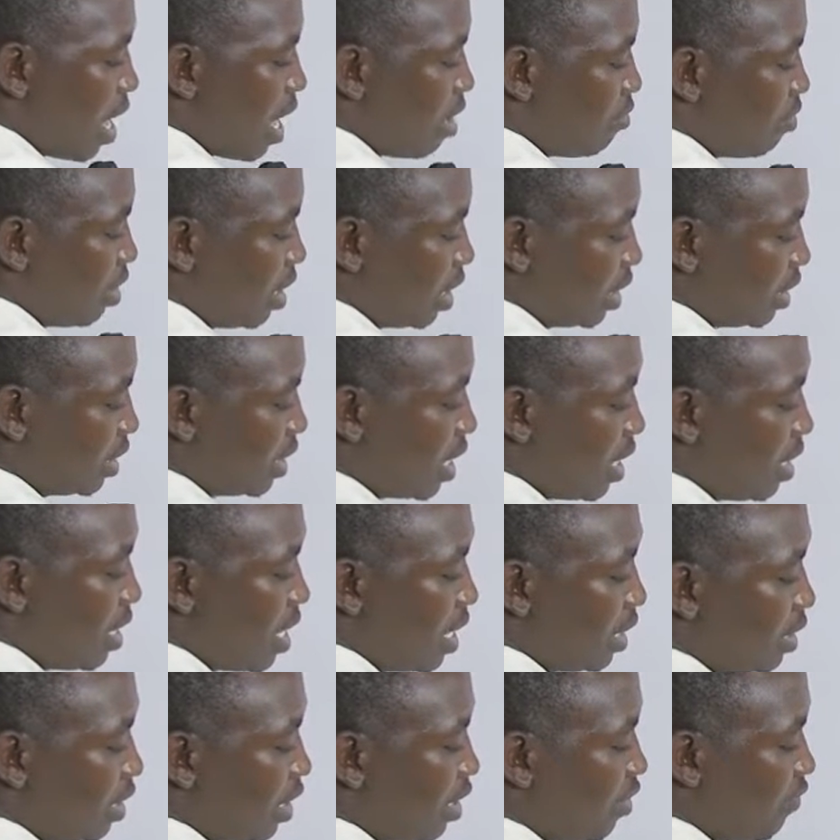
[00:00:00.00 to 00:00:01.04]
And we understand
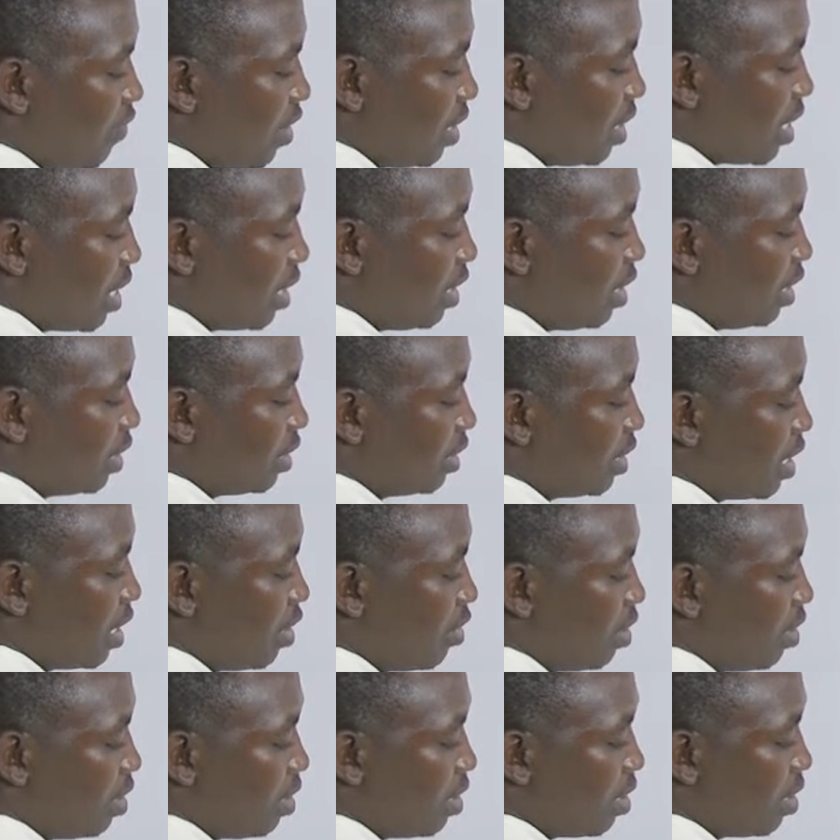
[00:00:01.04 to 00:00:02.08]
that given that this is the
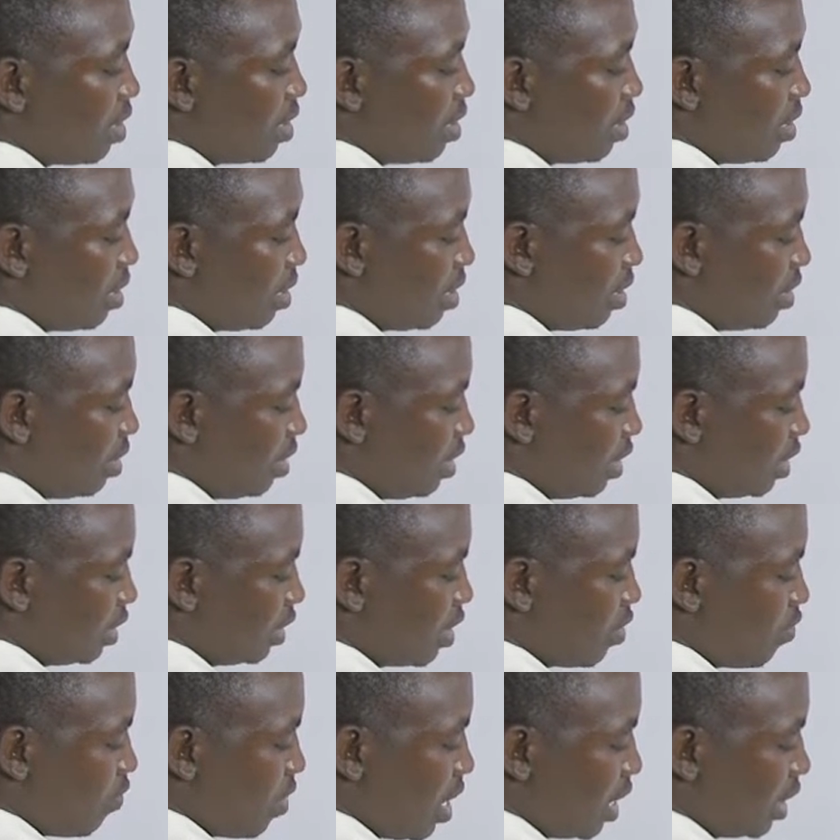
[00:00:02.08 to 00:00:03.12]
north, this is
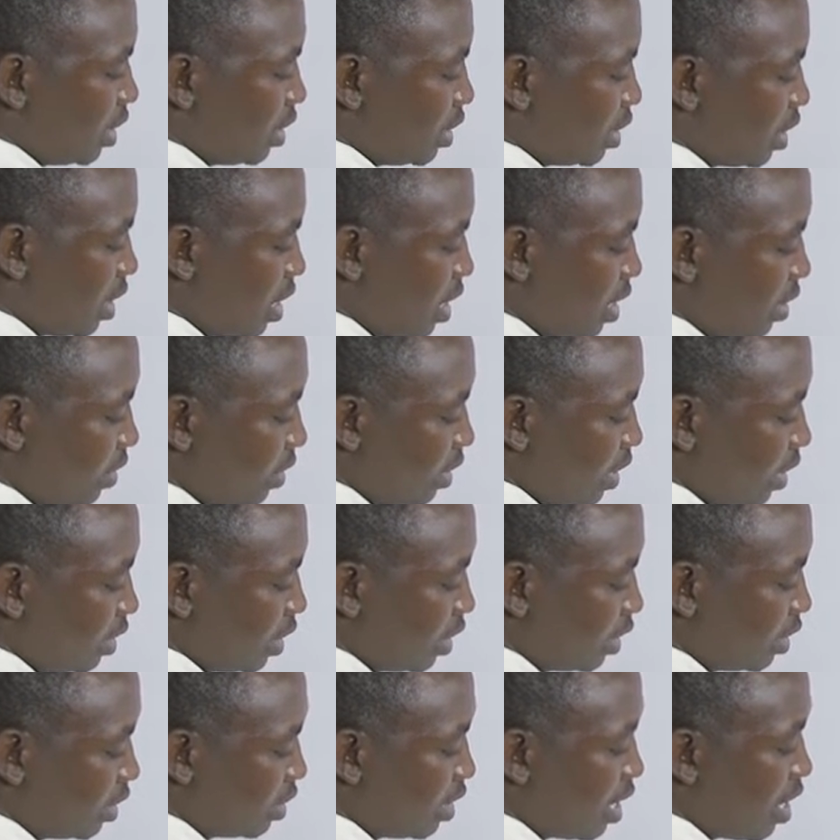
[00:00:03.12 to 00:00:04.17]
the west, this
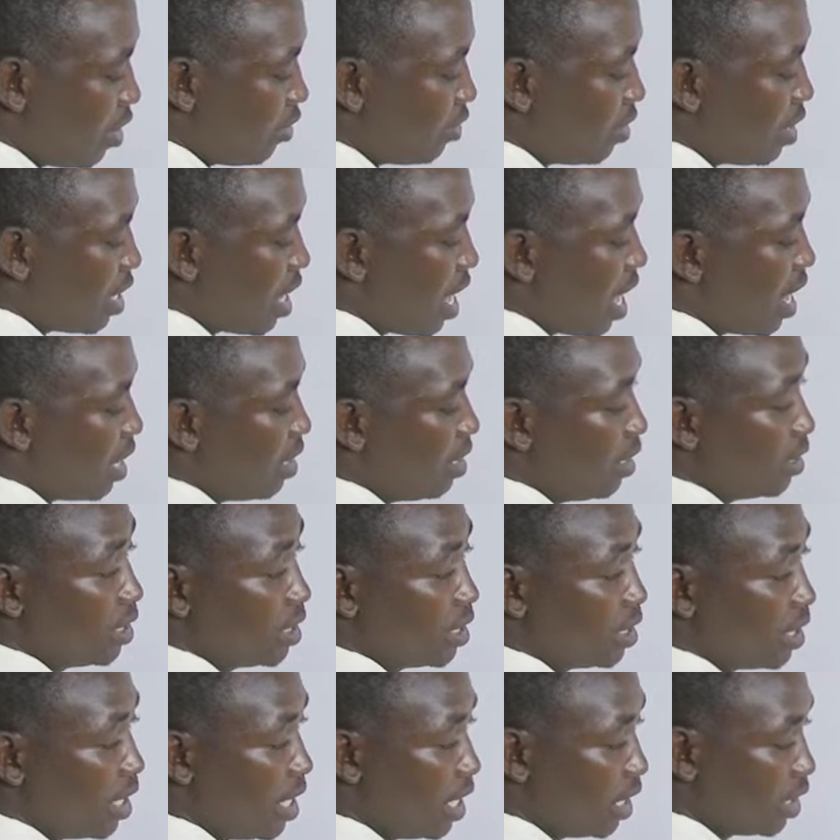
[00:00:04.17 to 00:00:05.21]
is south, and this
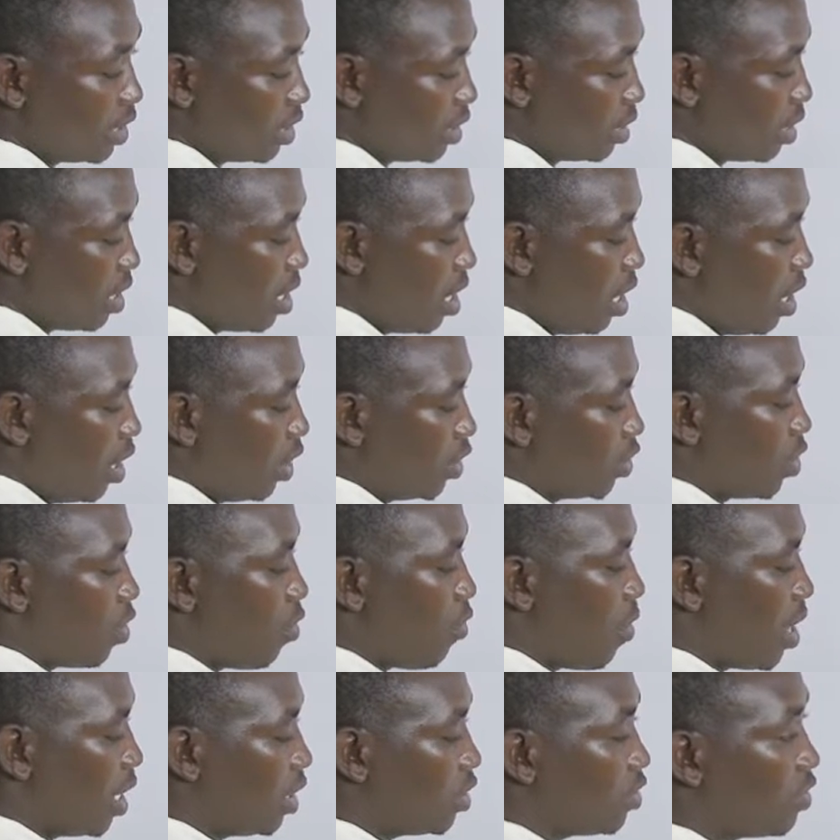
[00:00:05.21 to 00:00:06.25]
is east. So
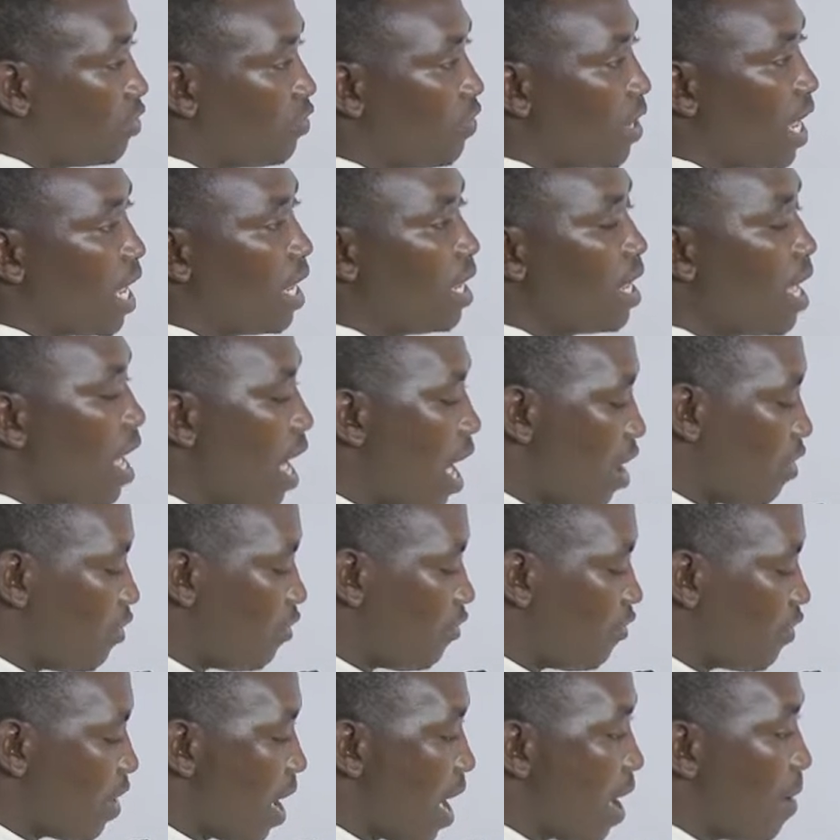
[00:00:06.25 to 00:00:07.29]
we want to find how
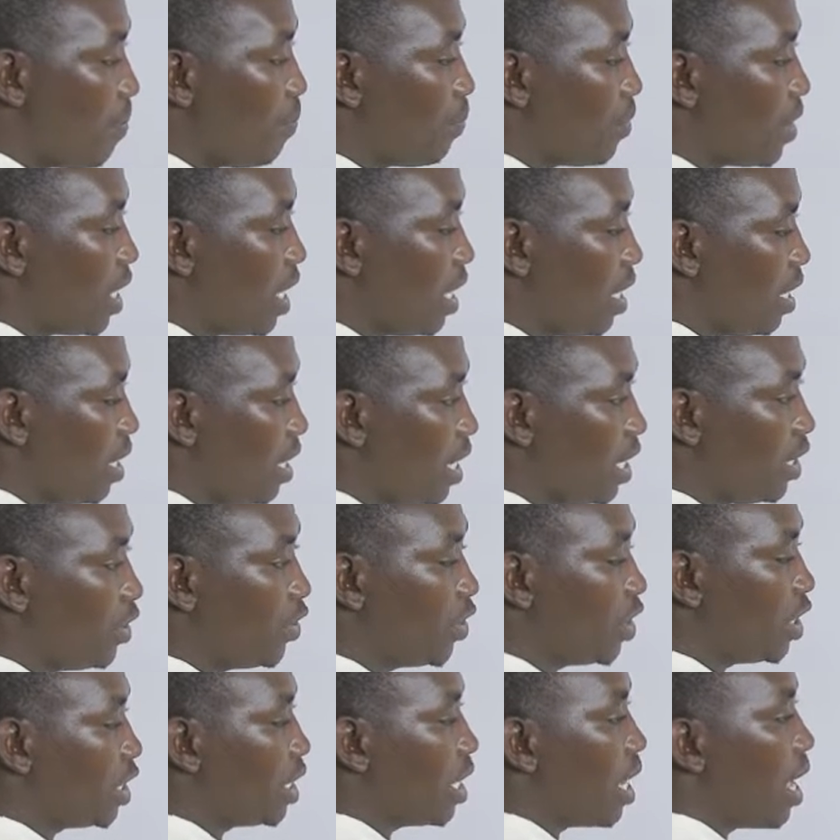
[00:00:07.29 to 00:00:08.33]
far
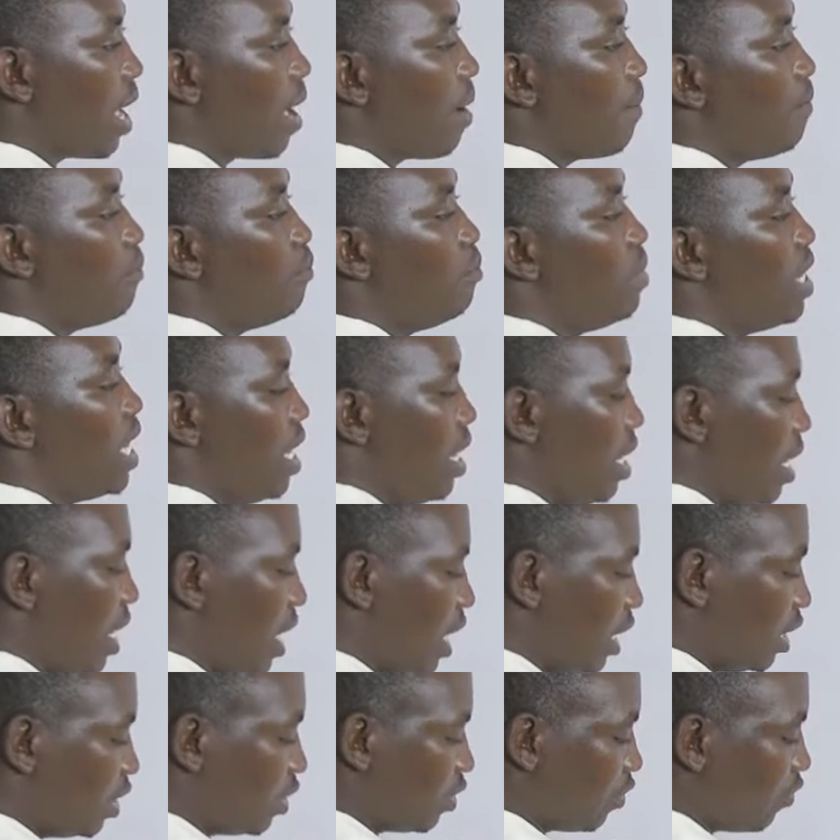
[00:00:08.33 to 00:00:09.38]
east B
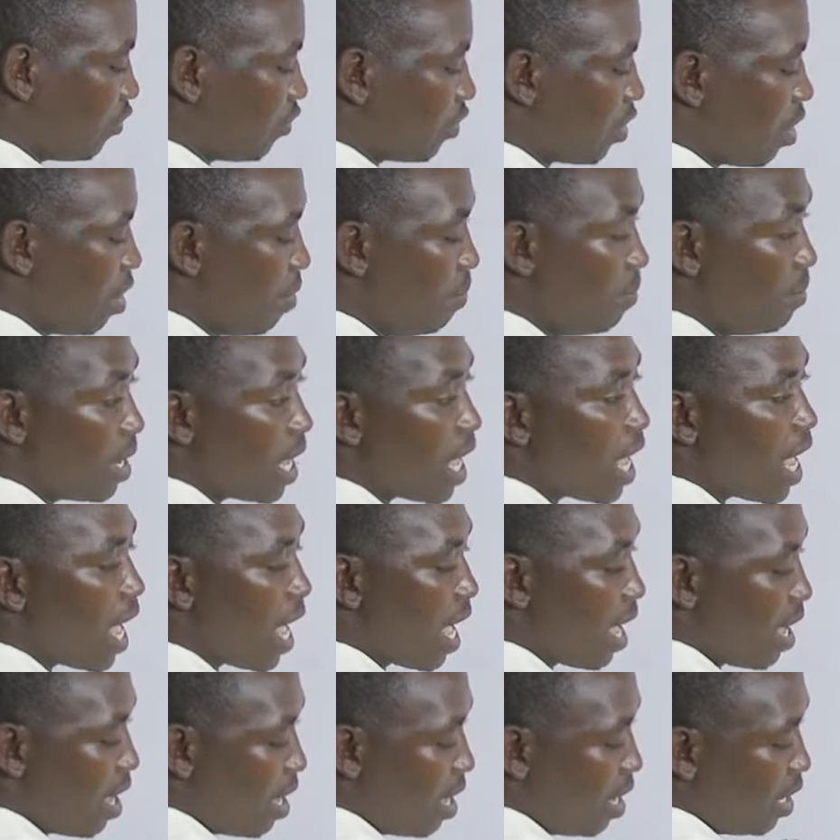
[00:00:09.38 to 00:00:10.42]
is from
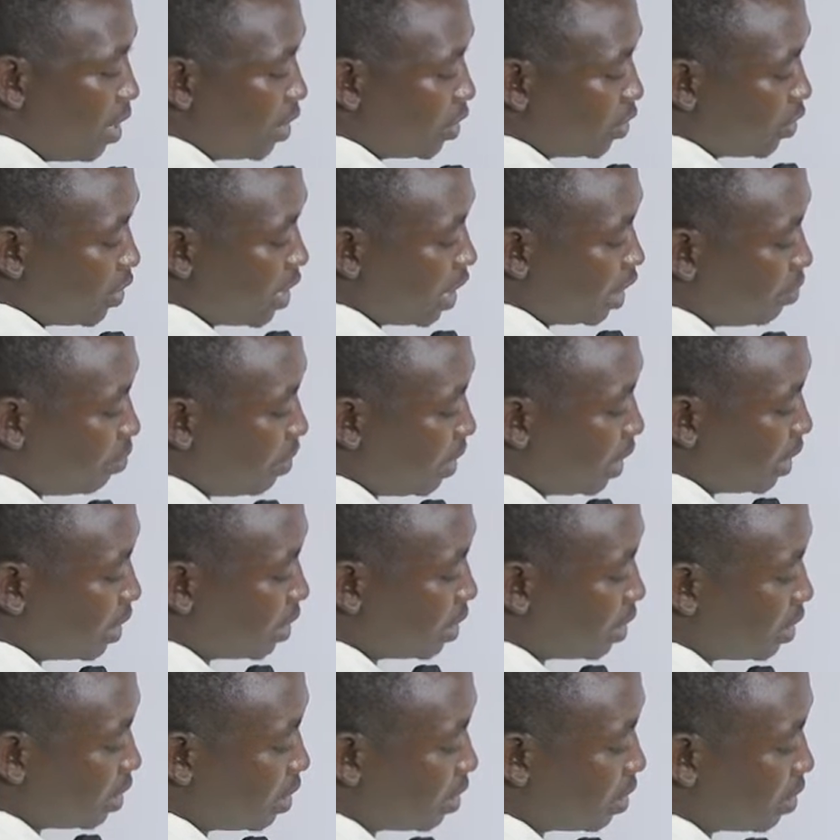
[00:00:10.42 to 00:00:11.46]
A. So that
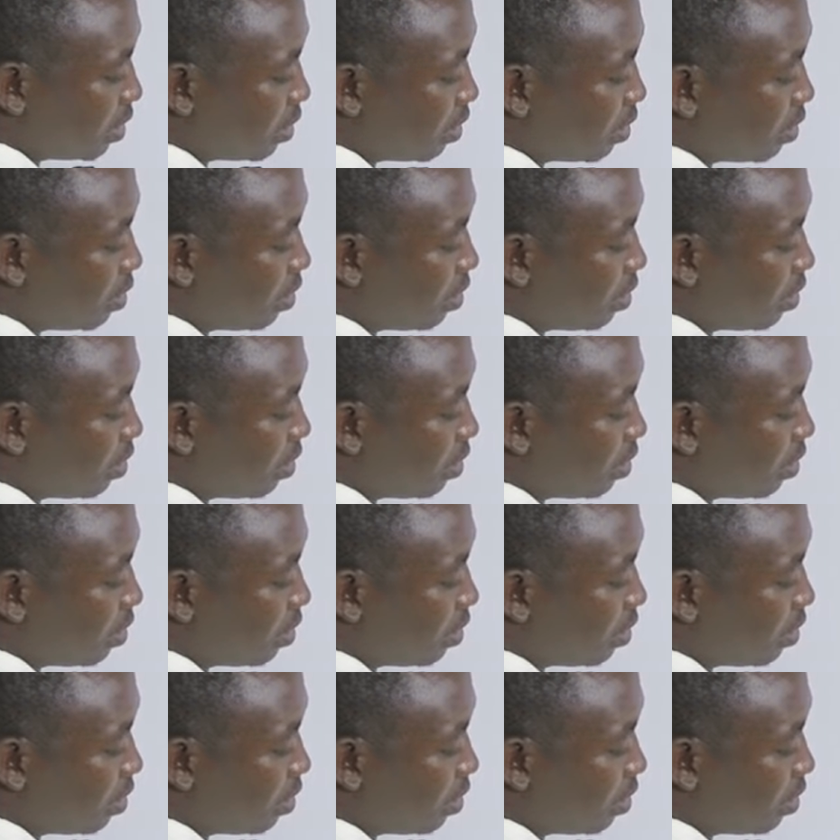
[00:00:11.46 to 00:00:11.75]
means